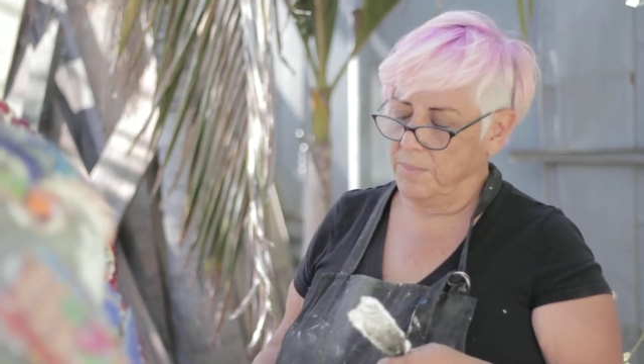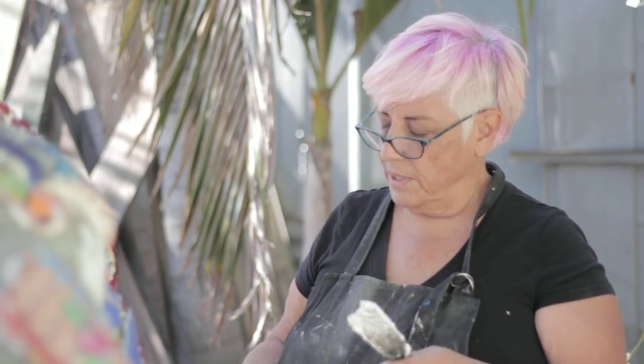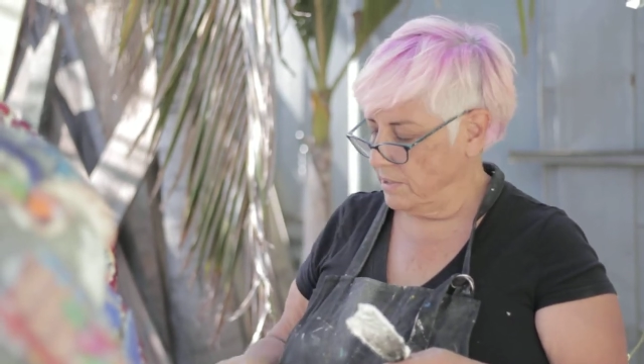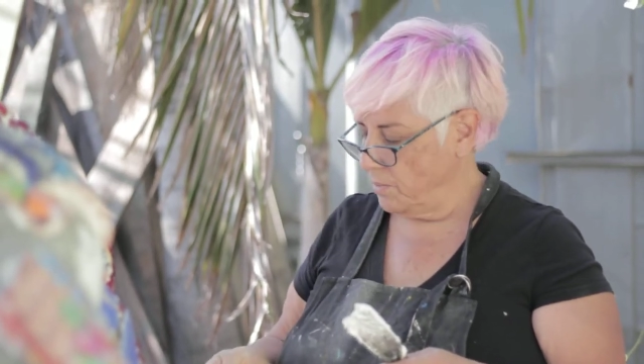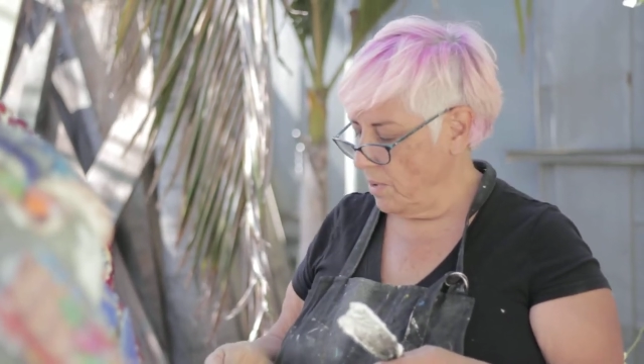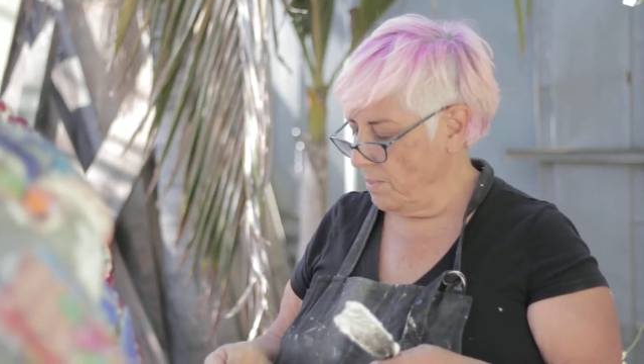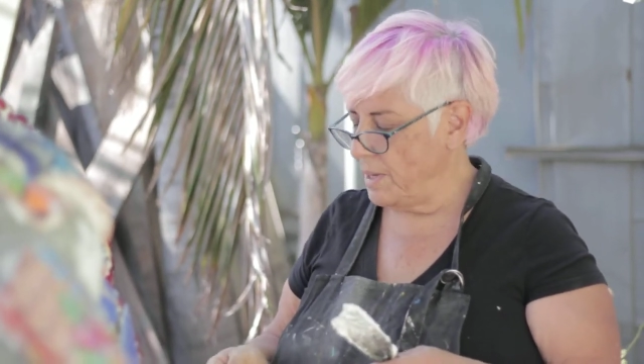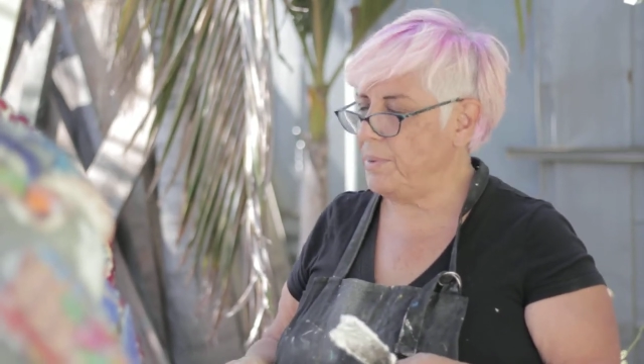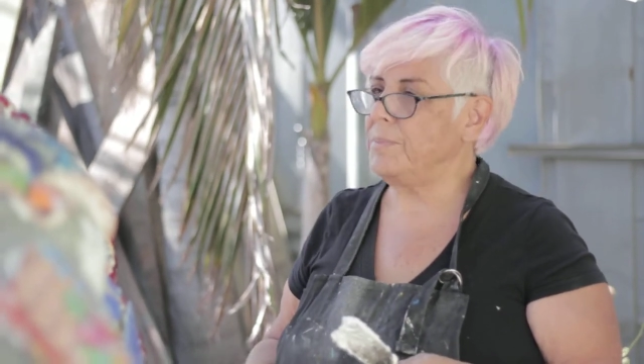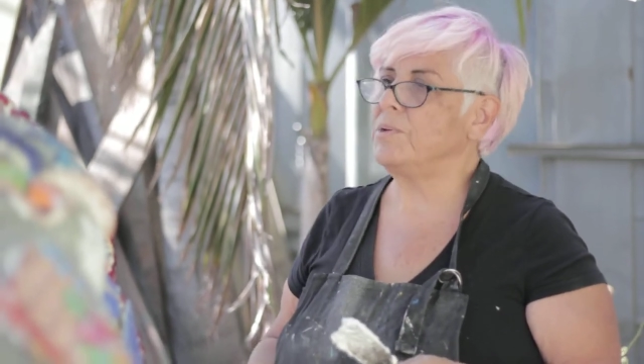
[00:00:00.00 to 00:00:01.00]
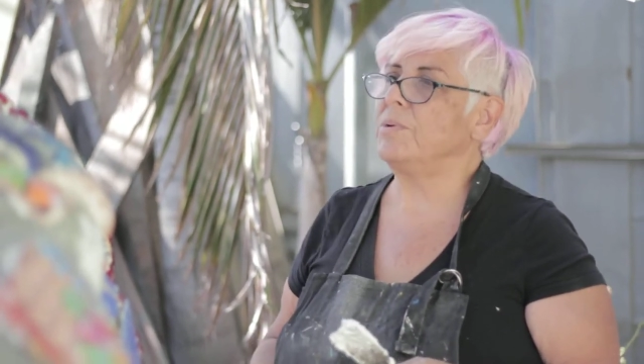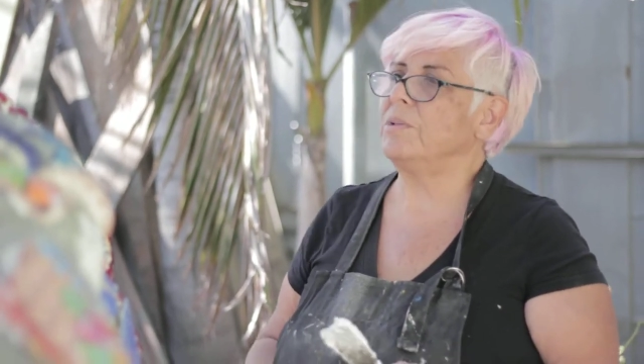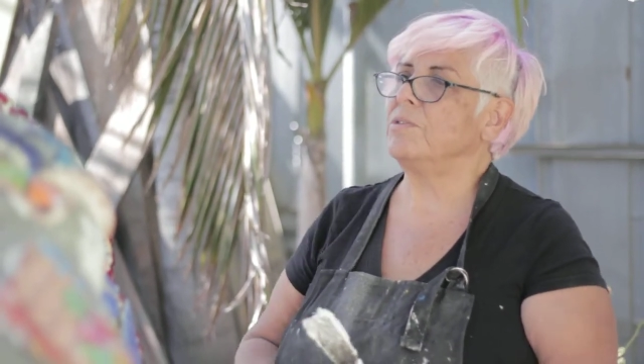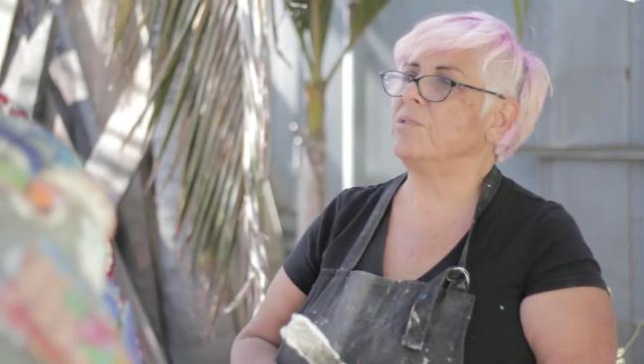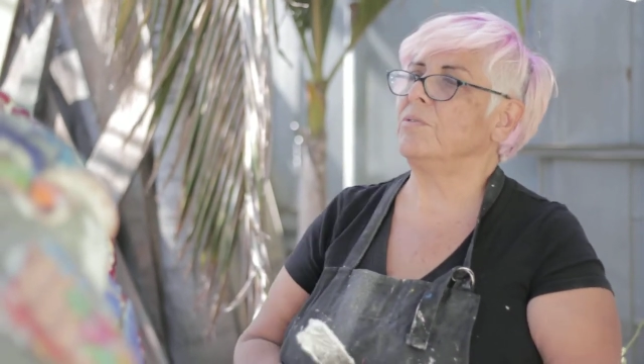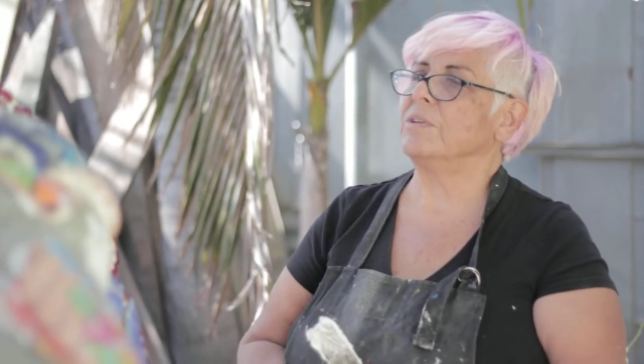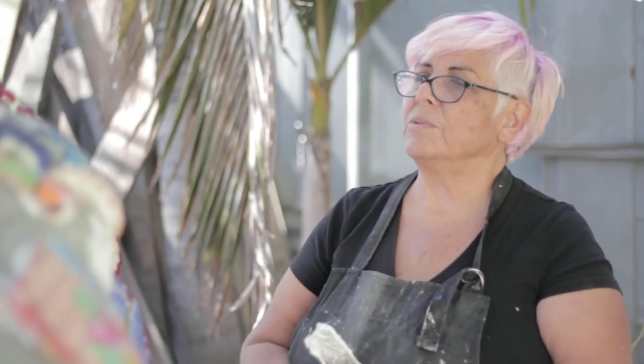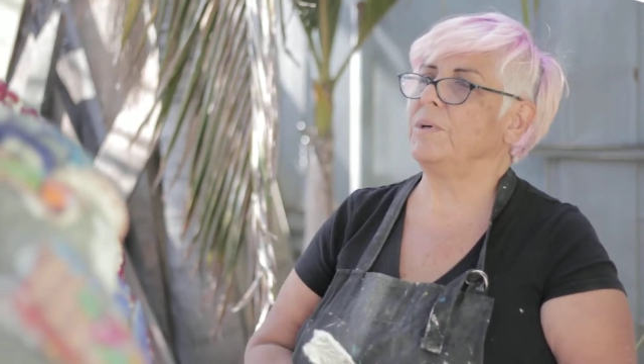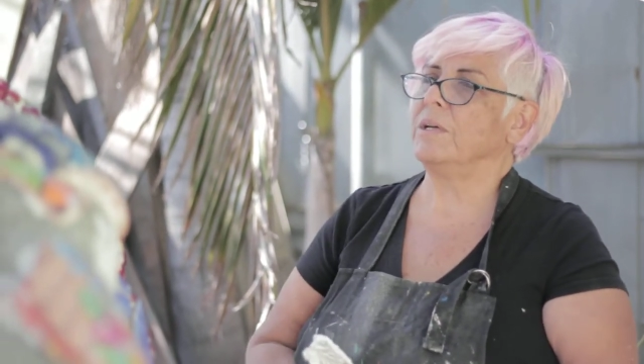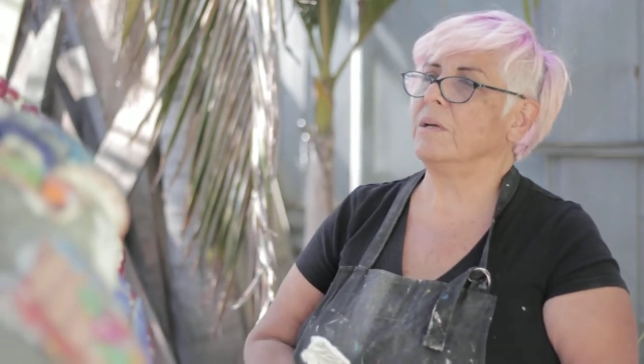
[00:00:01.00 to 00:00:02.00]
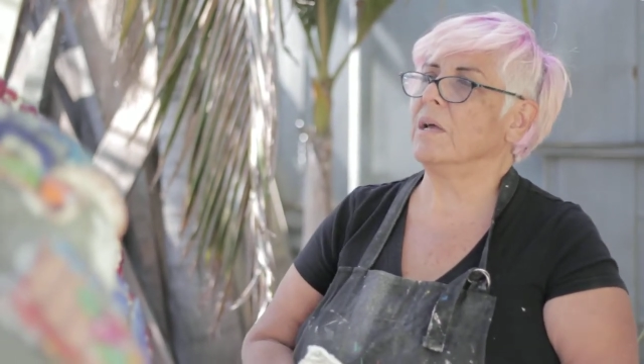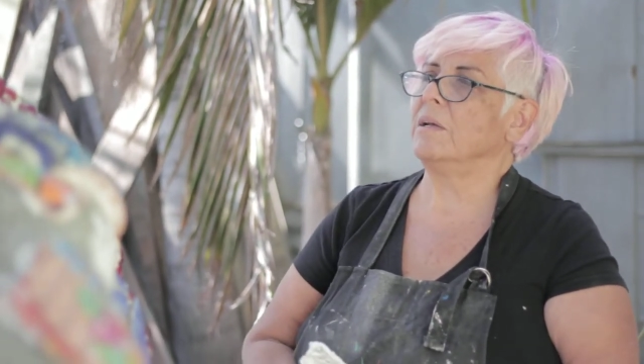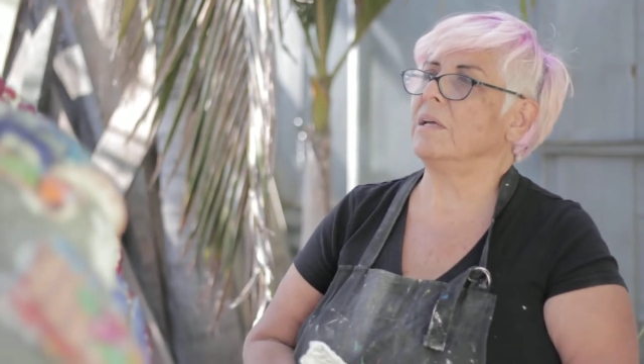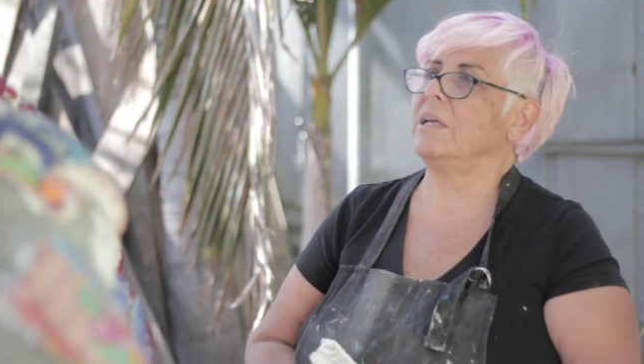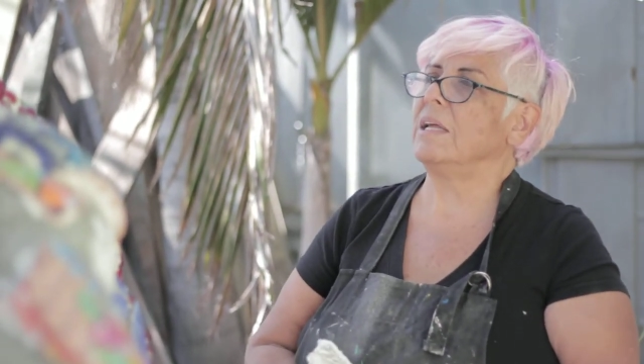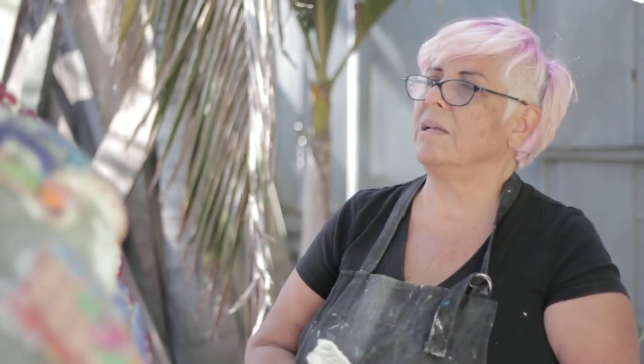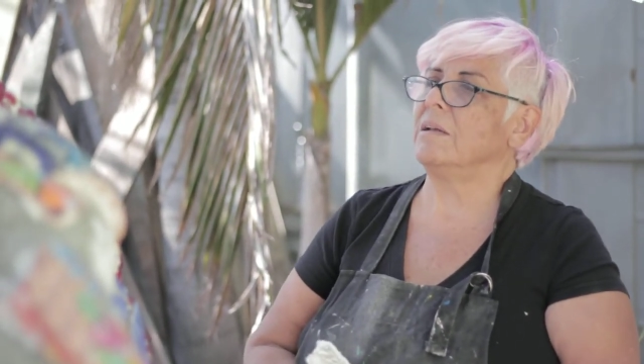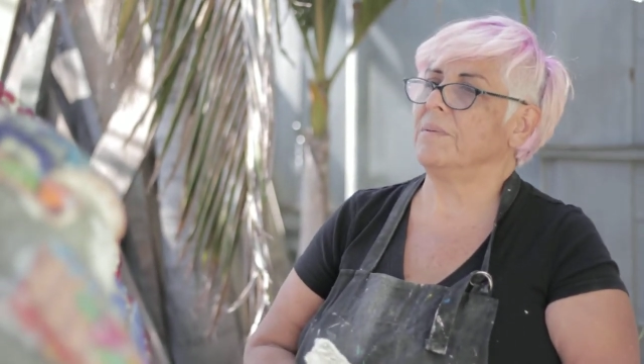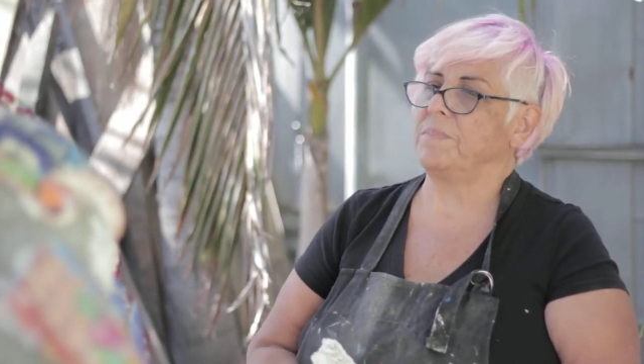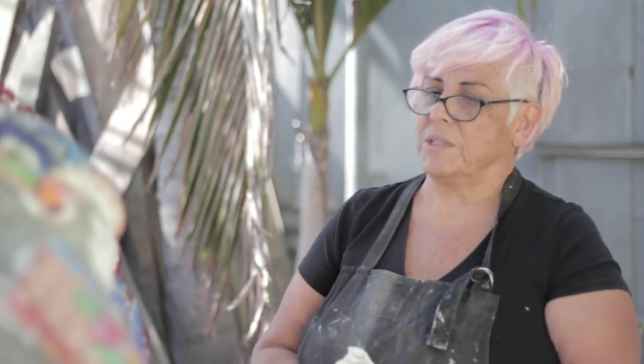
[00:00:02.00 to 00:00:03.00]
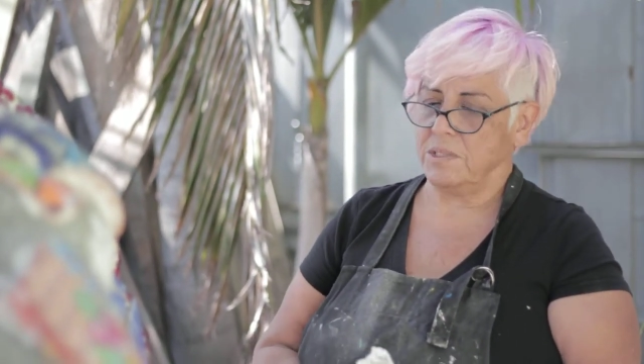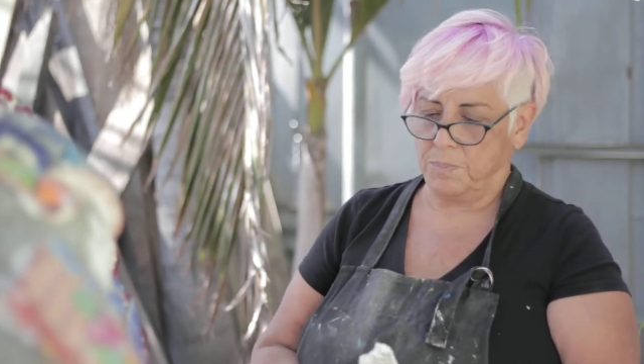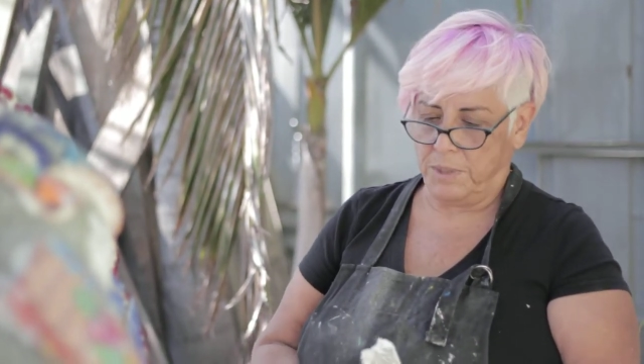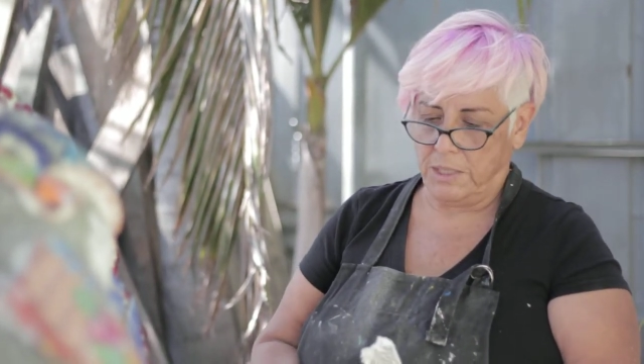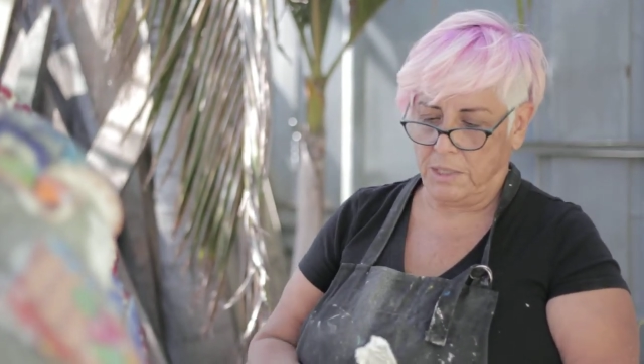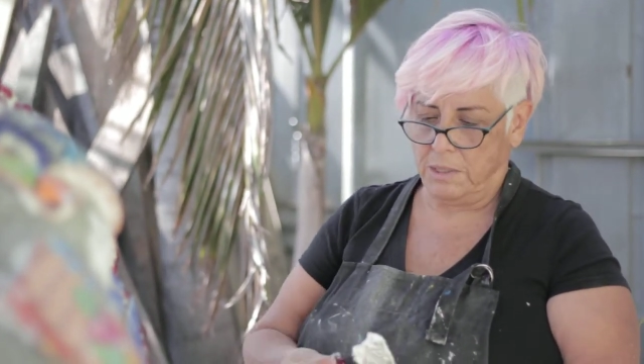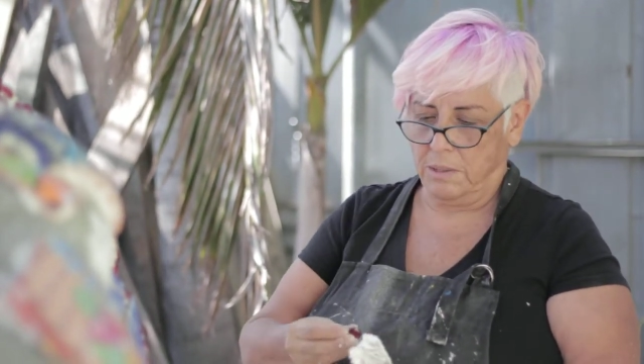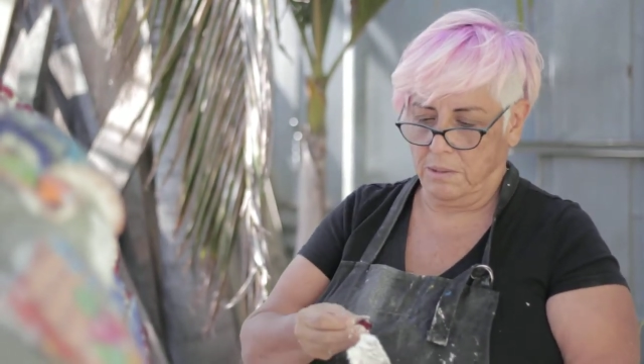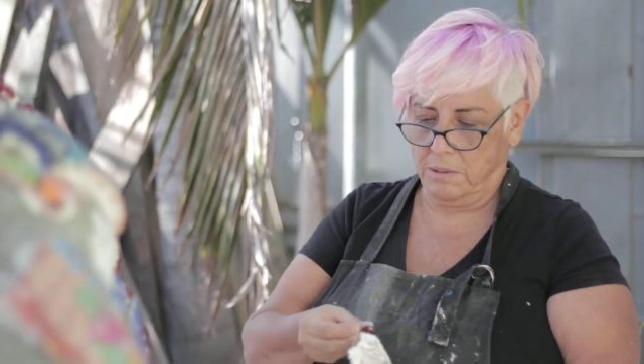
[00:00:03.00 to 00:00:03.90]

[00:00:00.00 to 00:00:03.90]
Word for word: And I said, well, maybe between the two of us, we can kind of get it up to speed